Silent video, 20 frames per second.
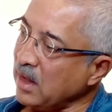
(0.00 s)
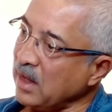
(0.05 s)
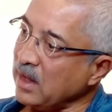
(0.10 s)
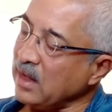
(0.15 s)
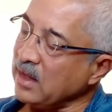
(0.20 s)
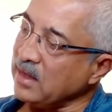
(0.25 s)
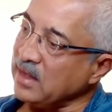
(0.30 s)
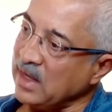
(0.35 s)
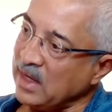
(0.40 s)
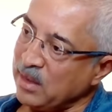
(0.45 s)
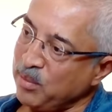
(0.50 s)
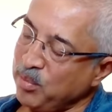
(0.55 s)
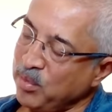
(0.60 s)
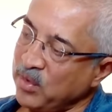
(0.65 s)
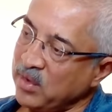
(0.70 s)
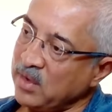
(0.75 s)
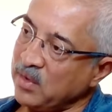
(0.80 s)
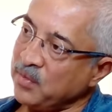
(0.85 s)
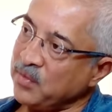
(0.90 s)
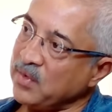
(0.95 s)
And at that
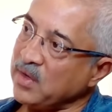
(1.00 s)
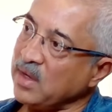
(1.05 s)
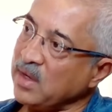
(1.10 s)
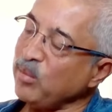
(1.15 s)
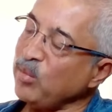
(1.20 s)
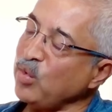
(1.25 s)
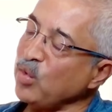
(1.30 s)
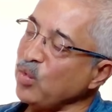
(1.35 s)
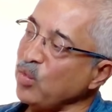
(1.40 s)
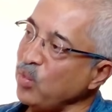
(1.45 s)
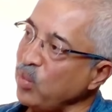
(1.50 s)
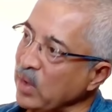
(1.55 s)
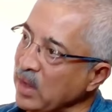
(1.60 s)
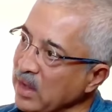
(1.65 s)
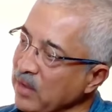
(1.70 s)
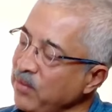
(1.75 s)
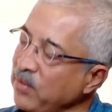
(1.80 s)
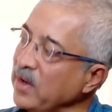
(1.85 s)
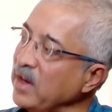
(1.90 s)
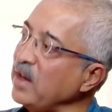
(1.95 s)
point of time, you
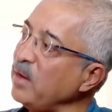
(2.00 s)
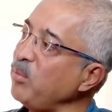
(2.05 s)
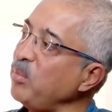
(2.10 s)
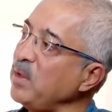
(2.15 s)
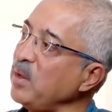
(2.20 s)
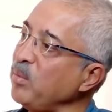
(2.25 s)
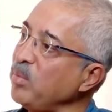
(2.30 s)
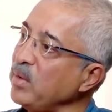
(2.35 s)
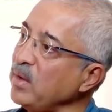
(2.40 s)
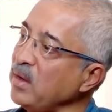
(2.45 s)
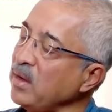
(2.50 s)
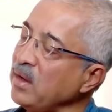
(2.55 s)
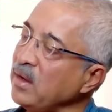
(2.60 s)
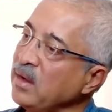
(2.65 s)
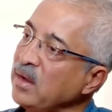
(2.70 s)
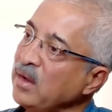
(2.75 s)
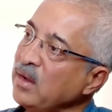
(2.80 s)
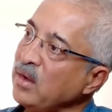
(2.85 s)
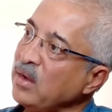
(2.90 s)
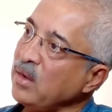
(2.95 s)
will find people
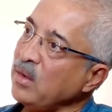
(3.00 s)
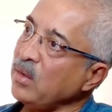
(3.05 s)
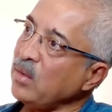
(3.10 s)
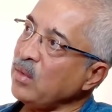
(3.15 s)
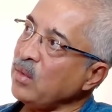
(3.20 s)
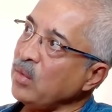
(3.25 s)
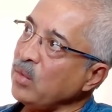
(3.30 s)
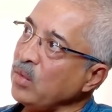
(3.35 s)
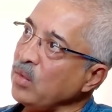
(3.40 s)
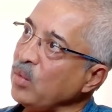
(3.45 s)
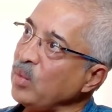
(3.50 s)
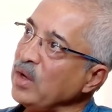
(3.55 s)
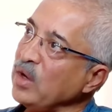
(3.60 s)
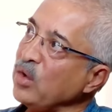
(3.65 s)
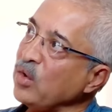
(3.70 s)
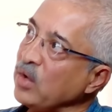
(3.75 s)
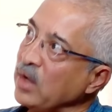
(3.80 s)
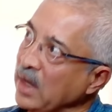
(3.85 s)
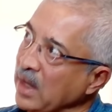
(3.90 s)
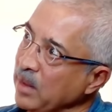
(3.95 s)
who will
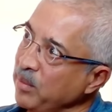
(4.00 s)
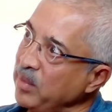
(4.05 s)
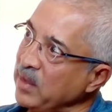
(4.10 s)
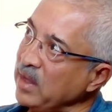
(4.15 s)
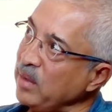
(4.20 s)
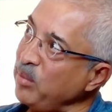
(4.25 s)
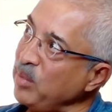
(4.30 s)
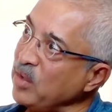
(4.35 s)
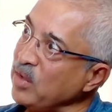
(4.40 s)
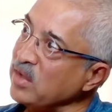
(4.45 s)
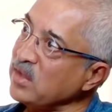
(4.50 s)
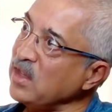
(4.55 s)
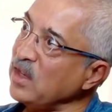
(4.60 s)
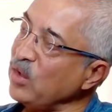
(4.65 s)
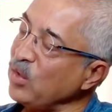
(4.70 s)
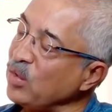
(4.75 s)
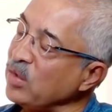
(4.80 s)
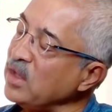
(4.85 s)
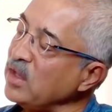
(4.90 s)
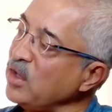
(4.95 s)
collaborate because they
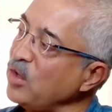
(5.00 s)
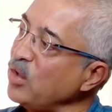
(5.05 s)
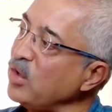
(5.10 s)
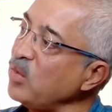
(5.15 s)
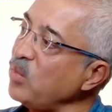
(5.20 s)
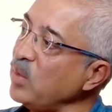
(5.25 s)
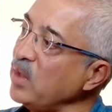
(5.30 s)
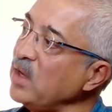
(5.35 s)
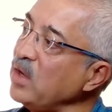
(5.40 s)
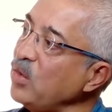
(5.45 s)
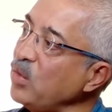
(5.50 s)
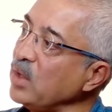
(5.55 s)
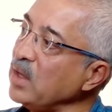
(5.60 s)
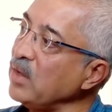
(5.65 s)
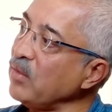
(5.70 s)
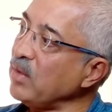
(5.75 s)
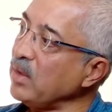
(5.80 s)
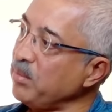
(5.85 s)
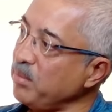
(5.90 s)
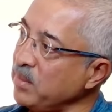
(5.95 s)
know that you're not willing to
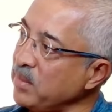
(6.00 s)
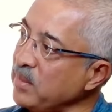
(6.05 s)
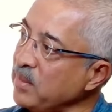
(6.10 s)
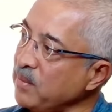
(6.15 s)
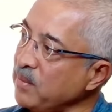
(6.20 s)
give up.